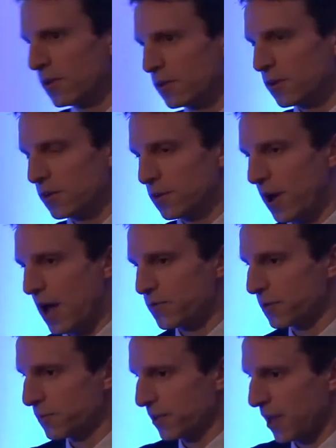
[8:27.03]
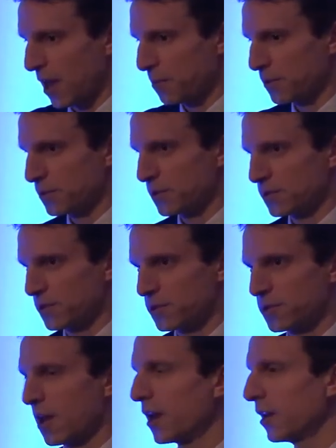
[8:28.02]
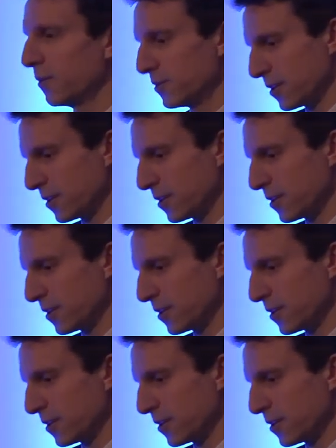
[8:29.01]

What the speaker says: you have something that happens as a silo,